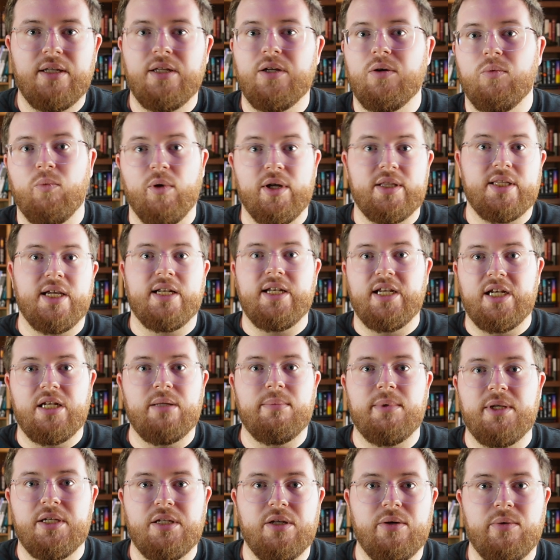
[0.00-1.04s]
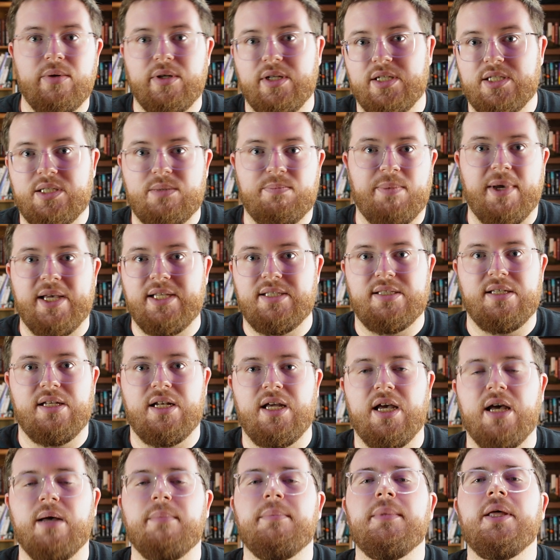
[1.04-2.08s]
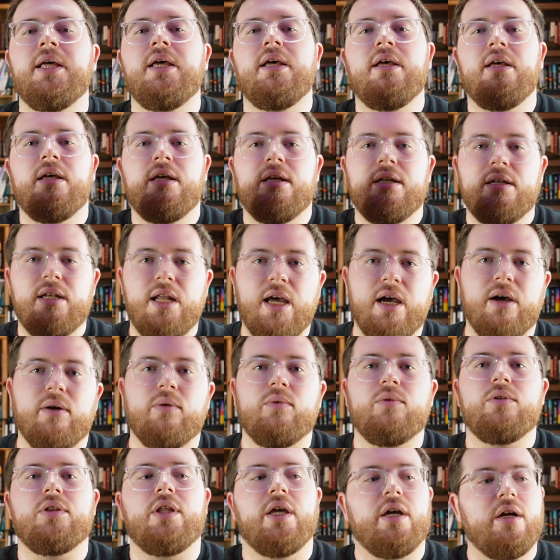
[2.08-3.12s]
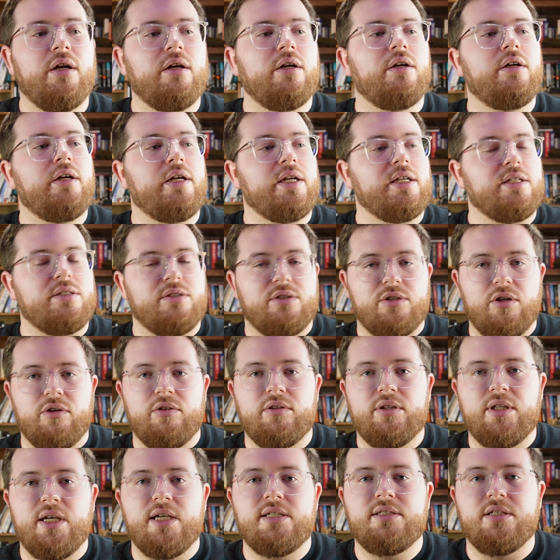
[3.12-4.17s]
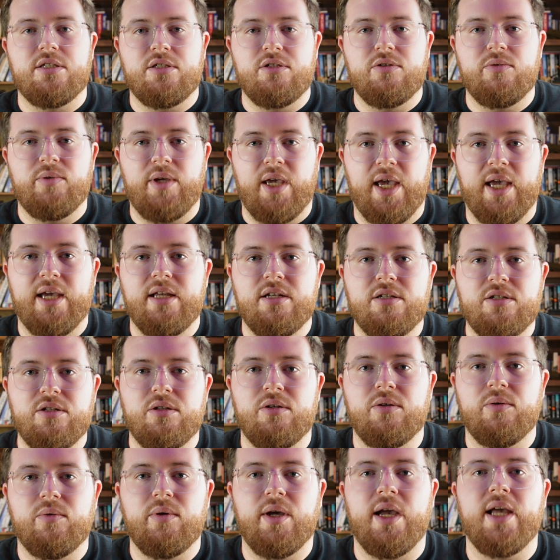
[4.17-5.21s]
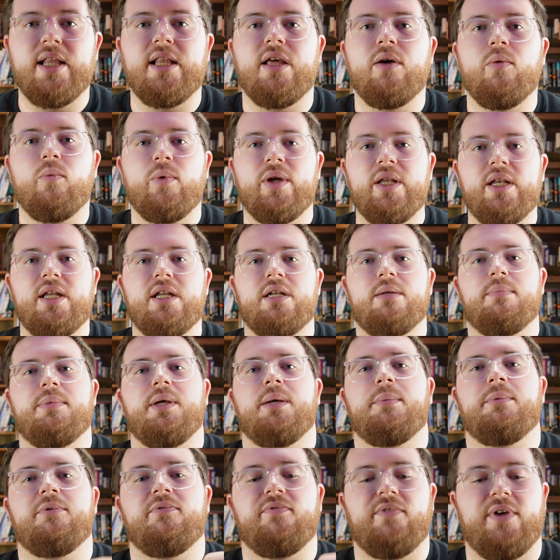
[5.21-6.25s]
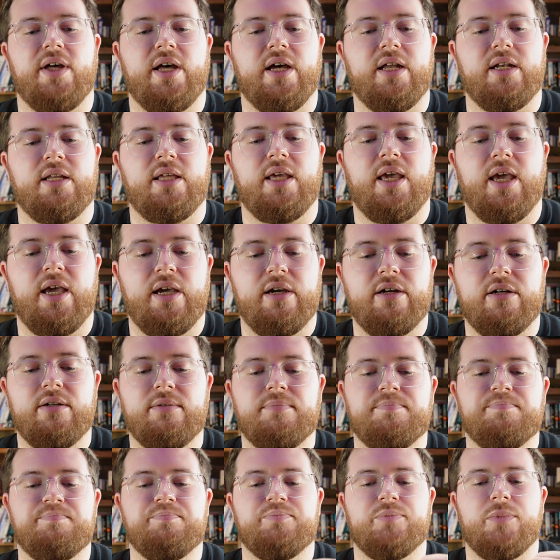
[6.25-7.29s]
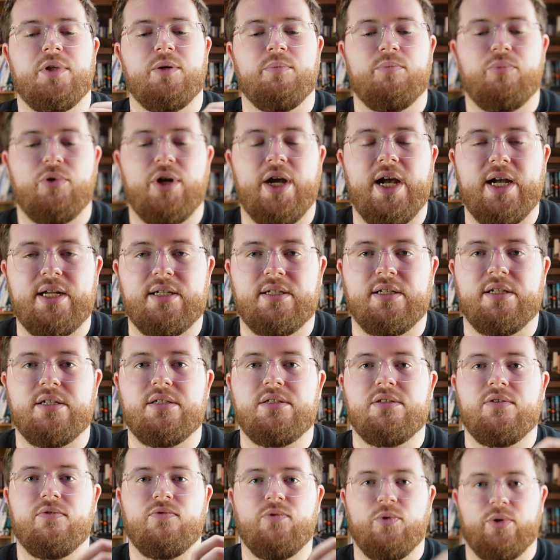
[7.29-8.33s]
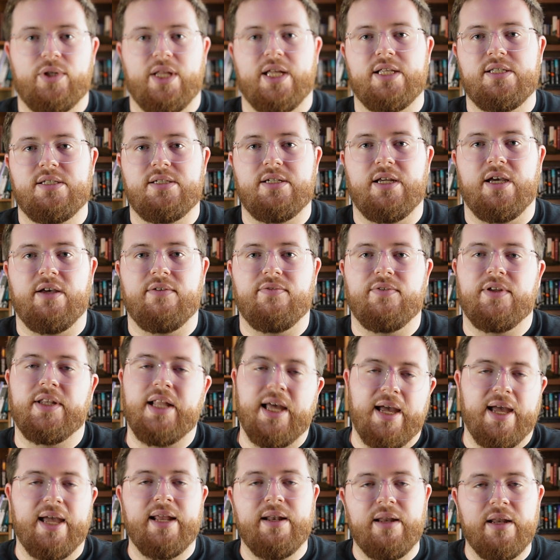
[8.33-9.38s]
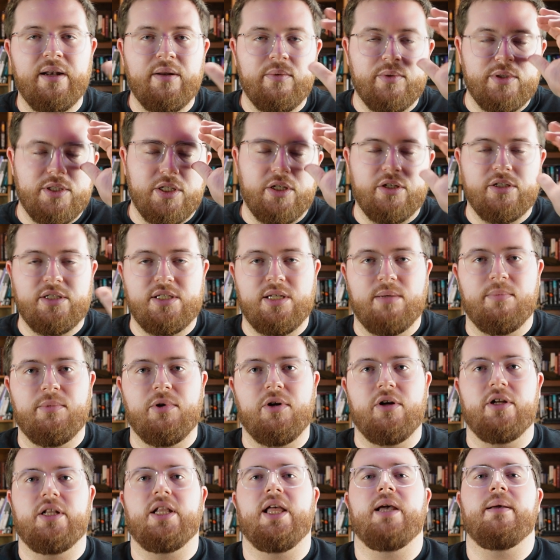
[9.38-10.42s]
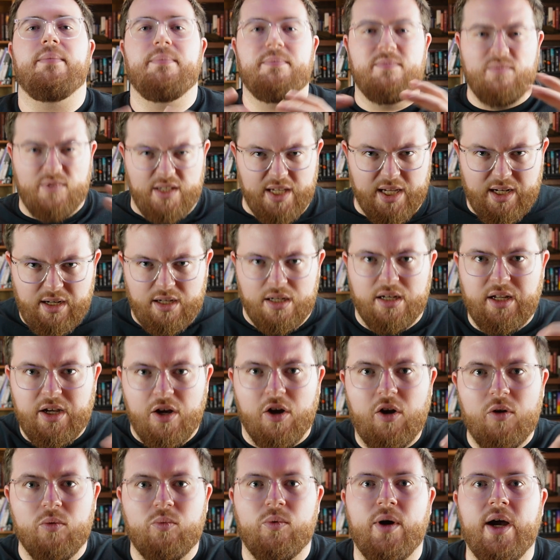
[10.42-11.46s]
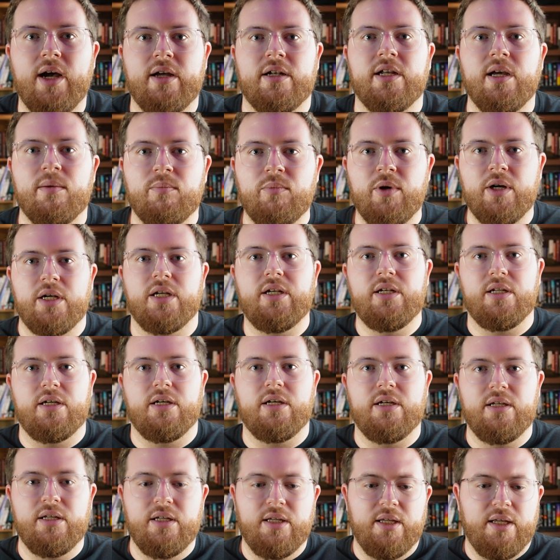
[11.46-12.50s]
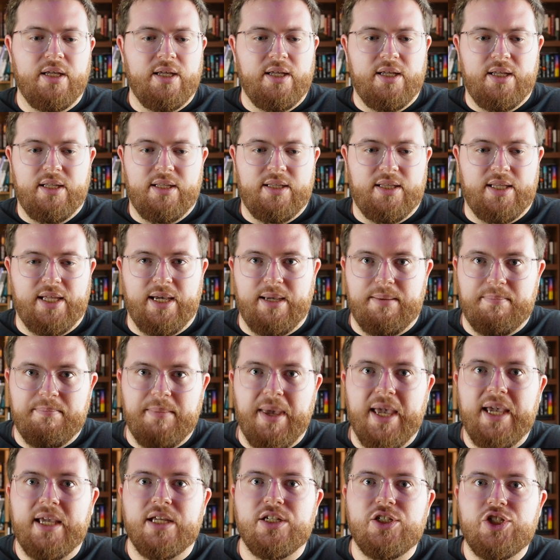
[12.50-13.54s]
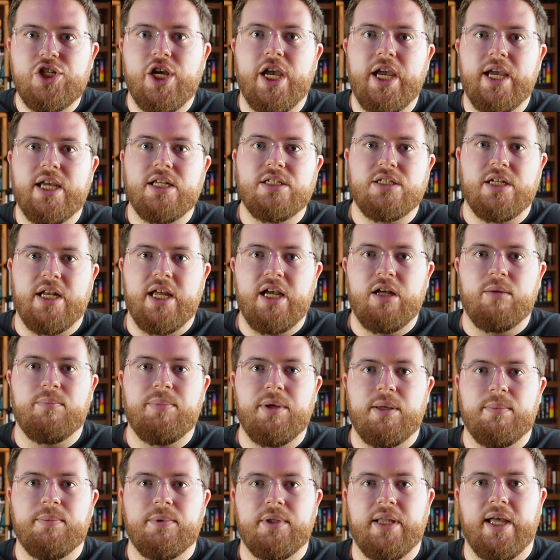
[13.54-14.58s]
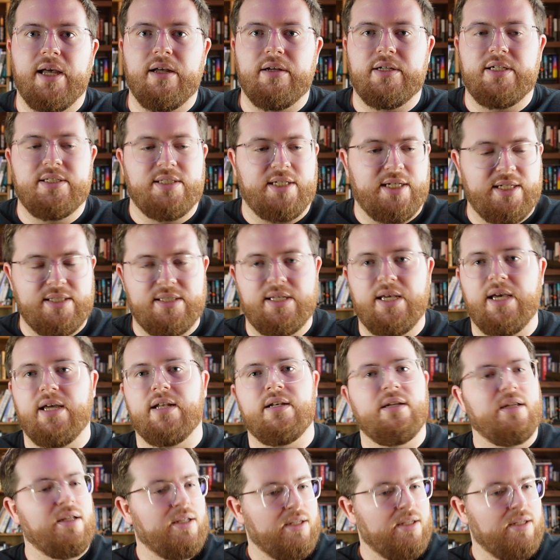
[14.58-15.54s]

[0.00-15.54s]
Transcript: what they need to be doing to spice it up. No, there is certain things that you can do, and that we need to be able to provide care and practice for that stuff. And it was a good seminar in like getting you all riled up, ready to like make a change and help people out. Because like I said,